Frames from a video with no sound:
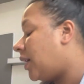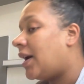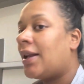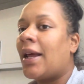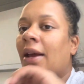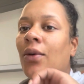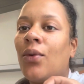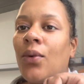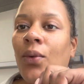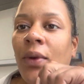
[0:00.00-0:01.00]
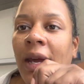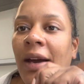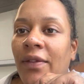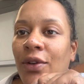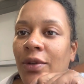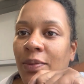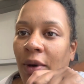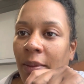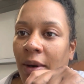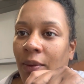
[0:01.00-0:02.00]
And like, all they have to do is break
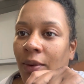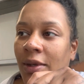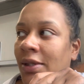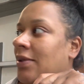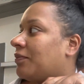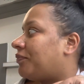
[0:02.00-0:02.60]
my waters.